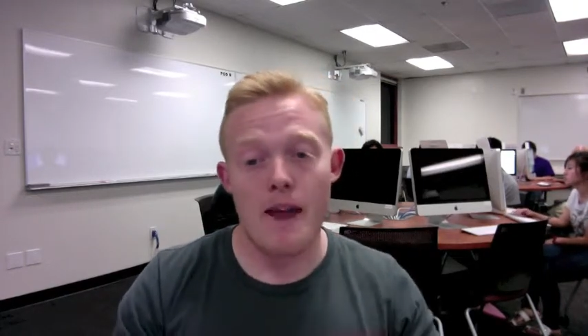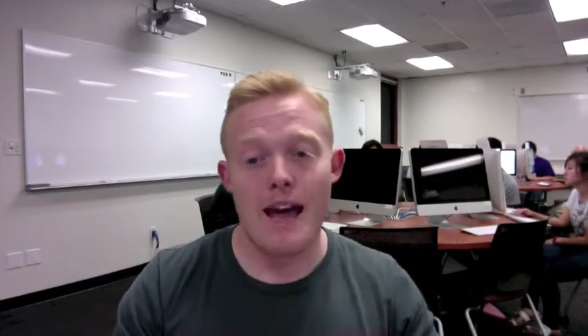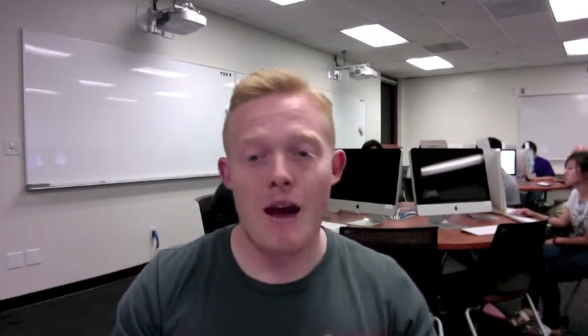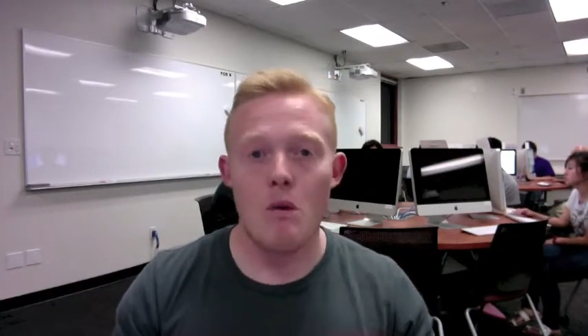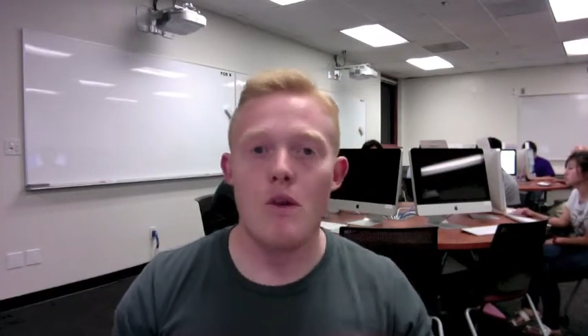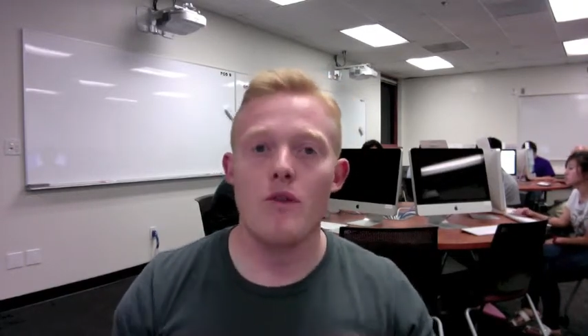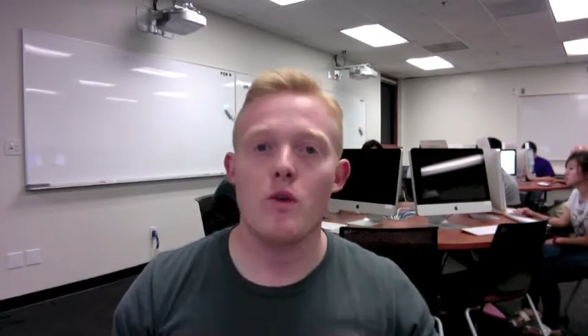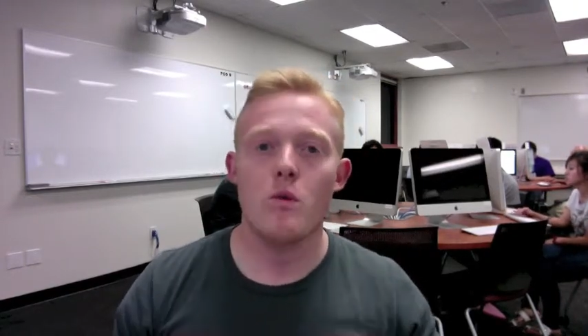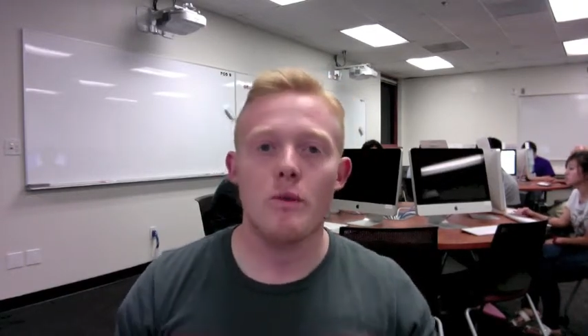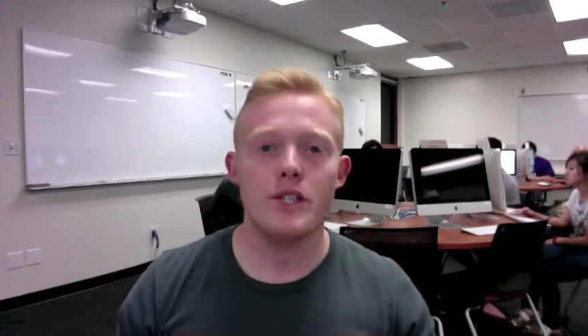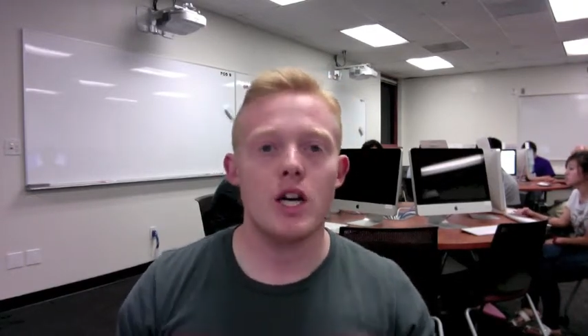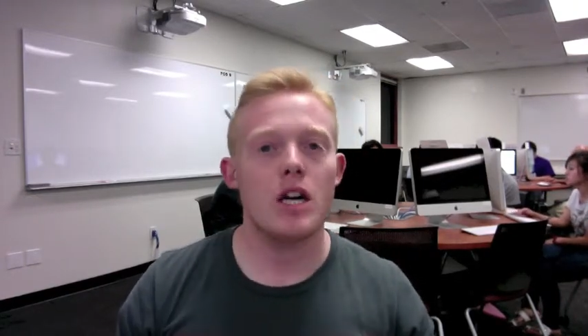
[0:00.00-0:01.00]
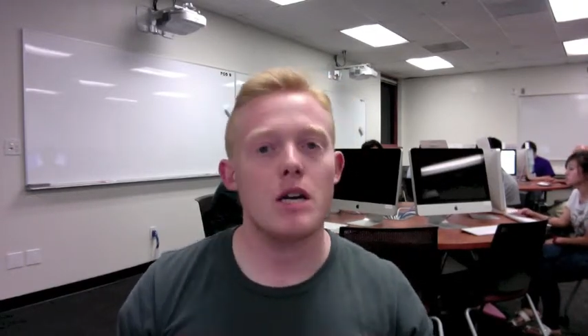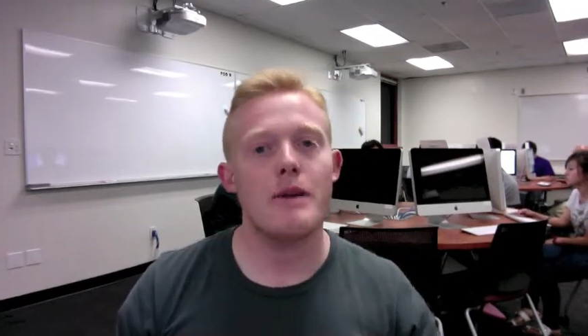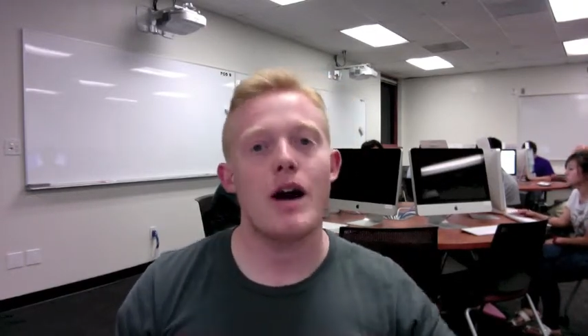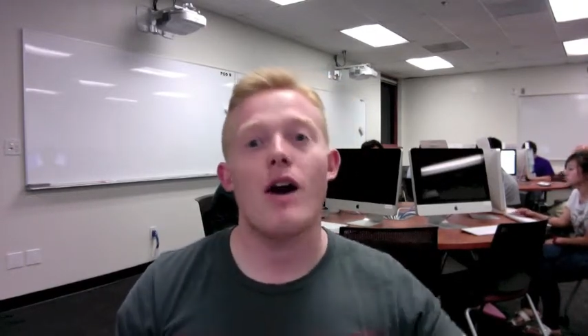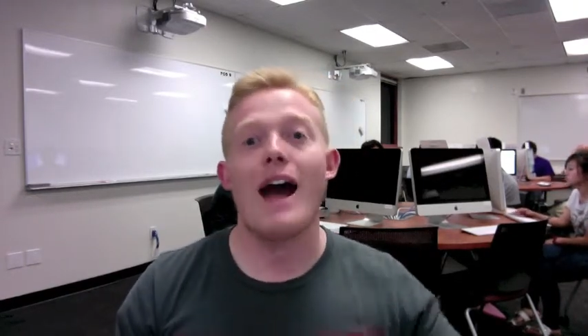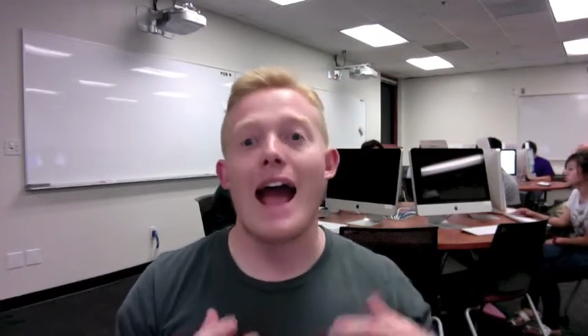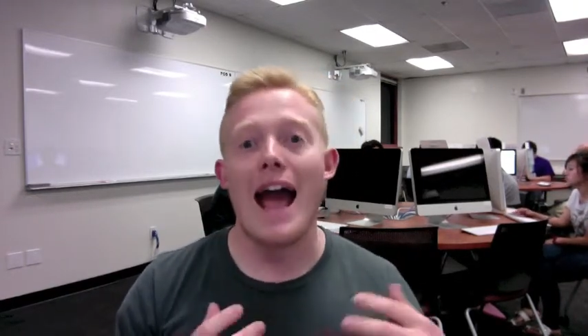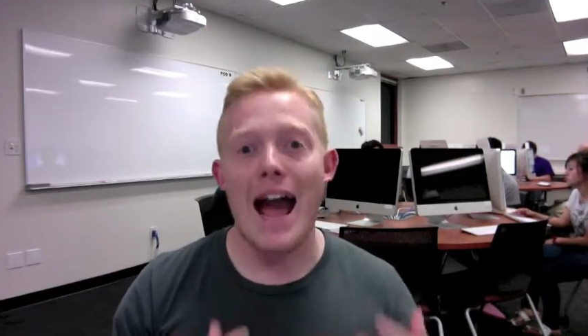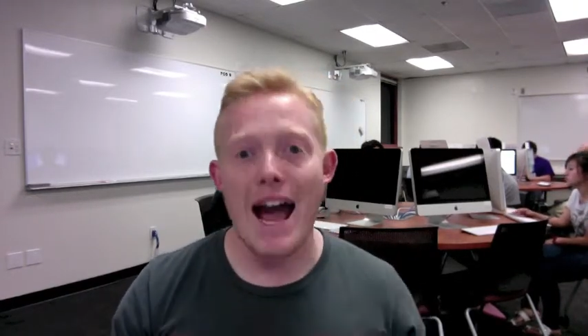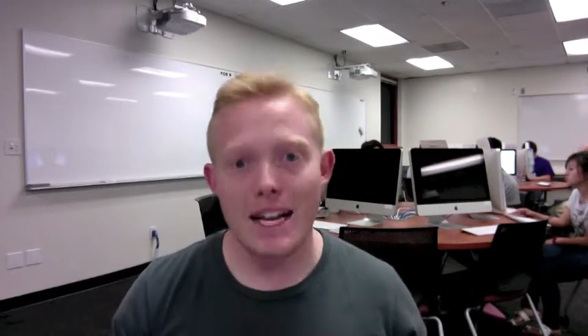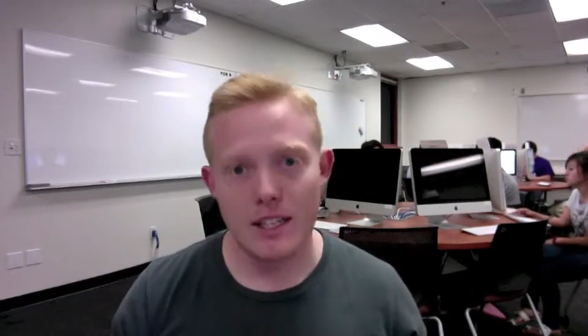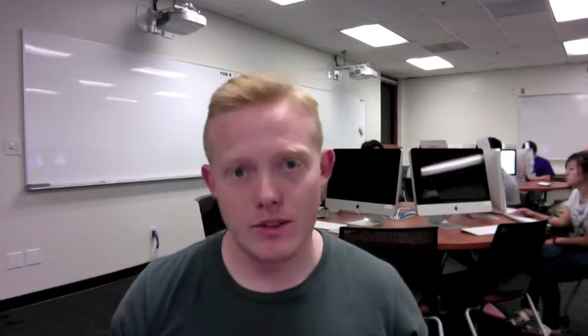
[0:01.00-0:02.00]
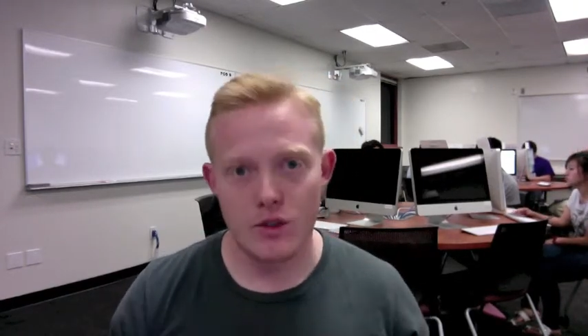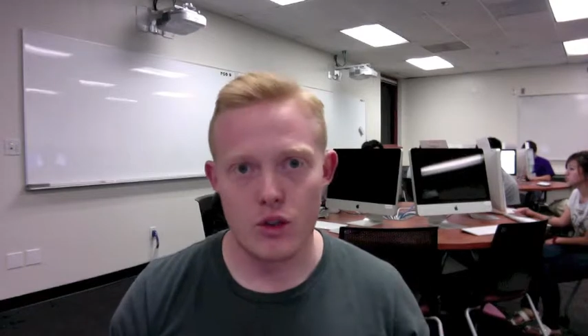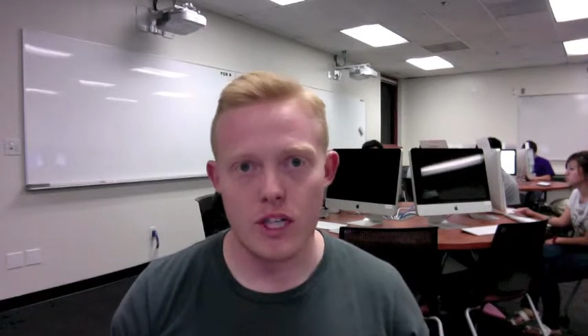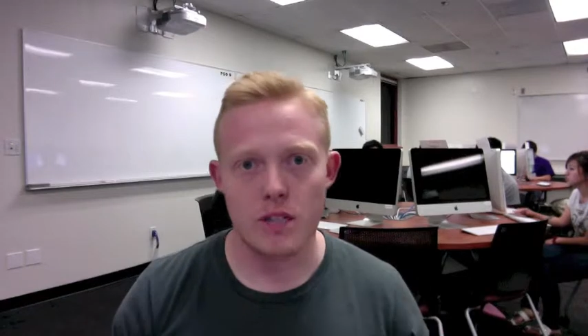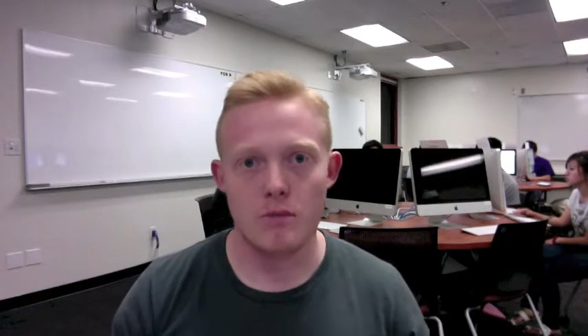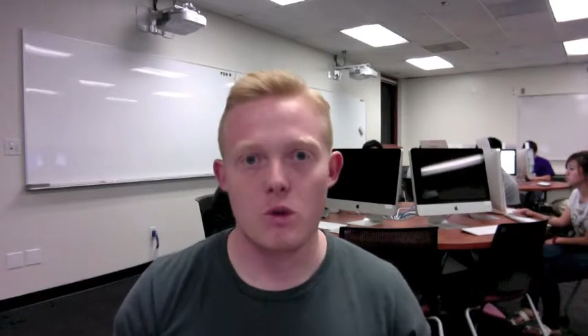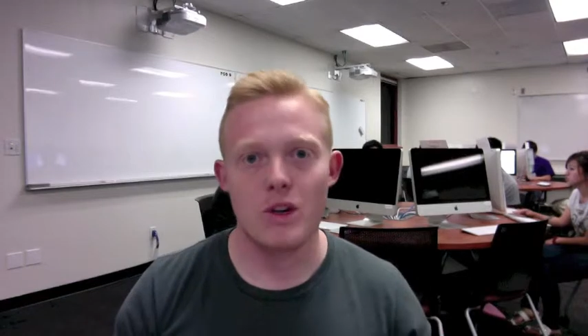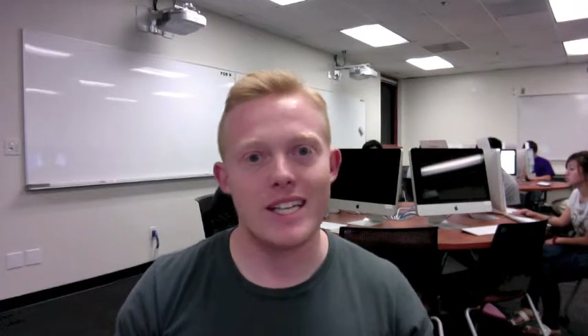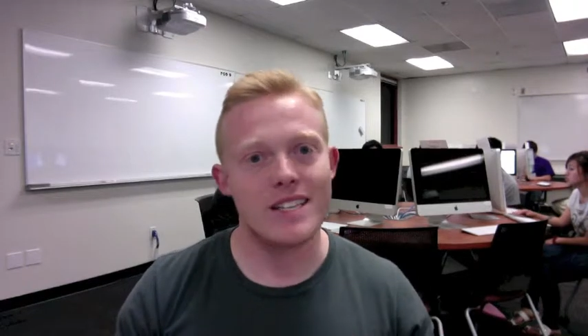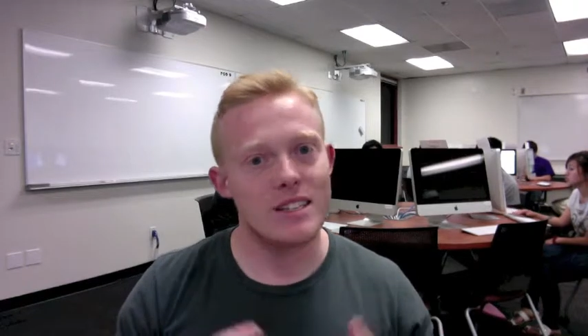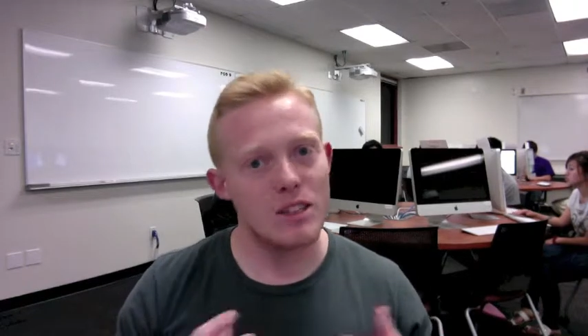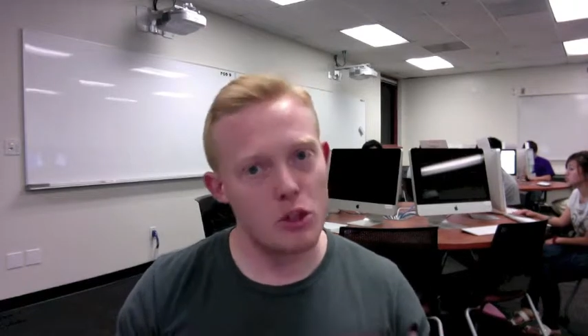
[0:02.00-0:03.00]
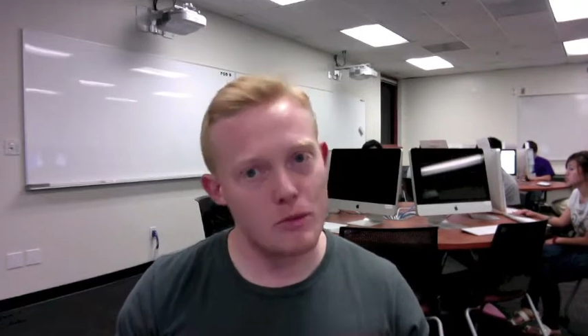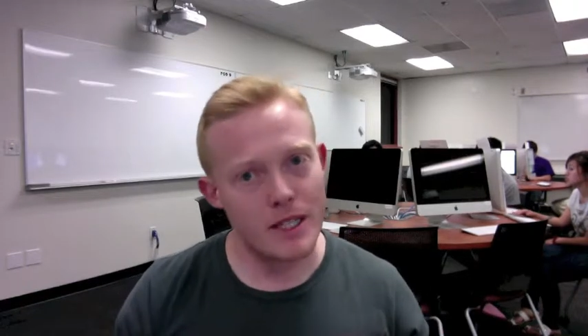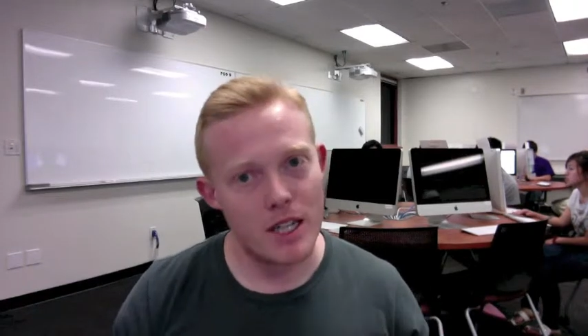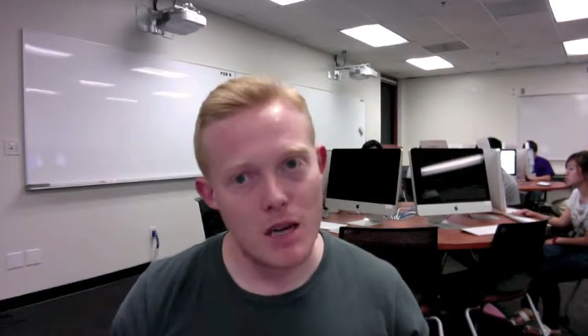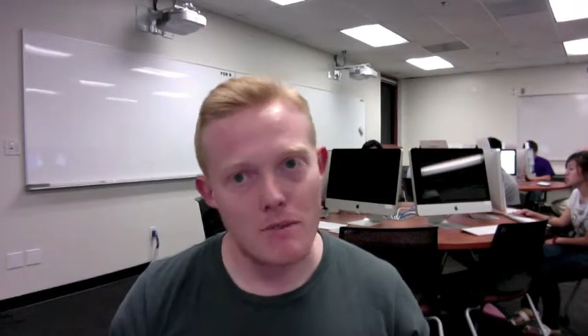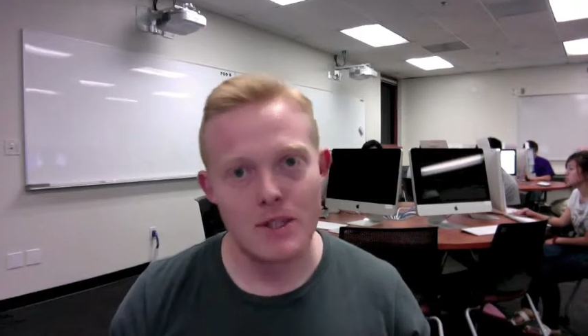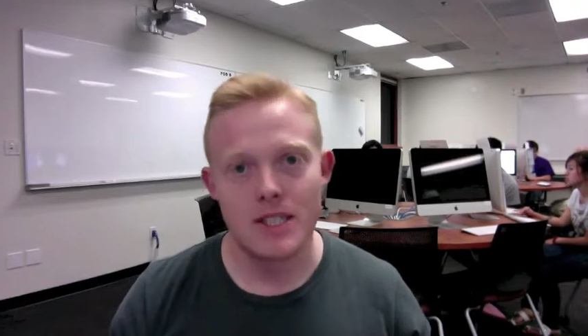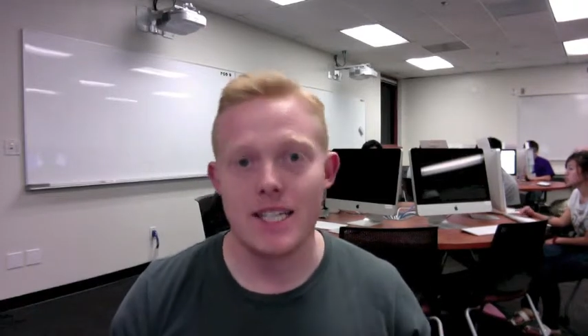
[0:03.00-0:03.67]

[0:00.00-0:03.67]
However, when we talk about active transport, it's a little bit opposite.